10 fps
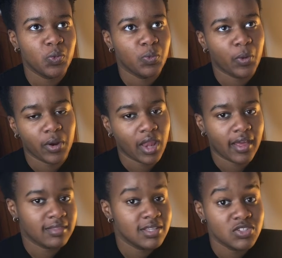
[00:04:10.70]
were
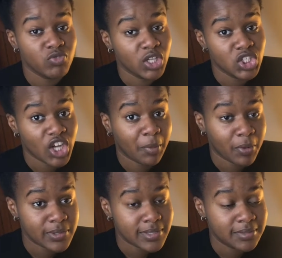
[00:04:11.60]
like this really shy
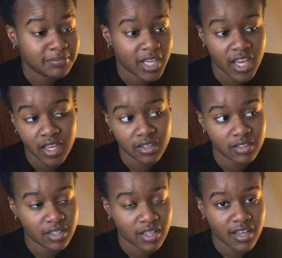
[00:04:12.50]
person. And
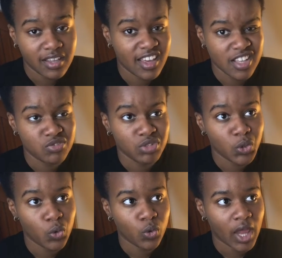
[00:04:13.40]
yeah, it's really
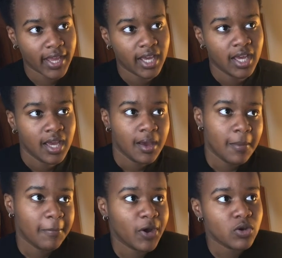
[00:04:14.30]
cool. Like,
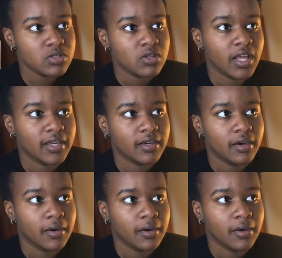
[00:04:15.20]
but also like